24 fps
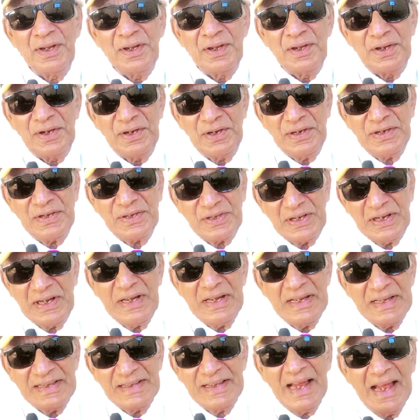He
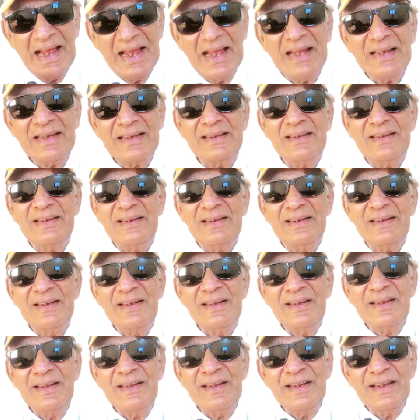says that
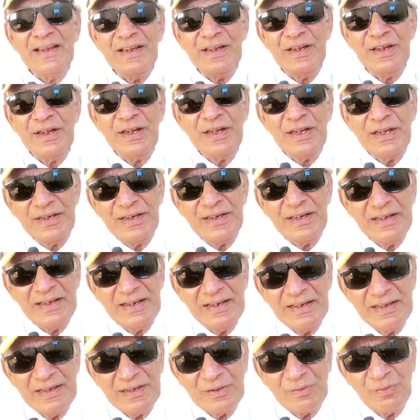he did
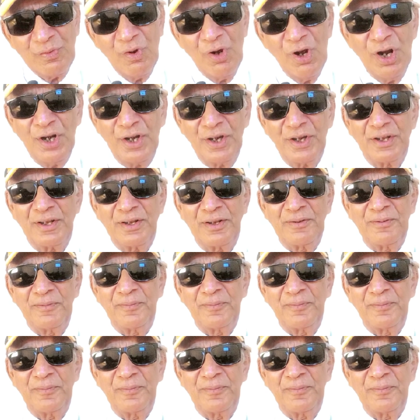his work.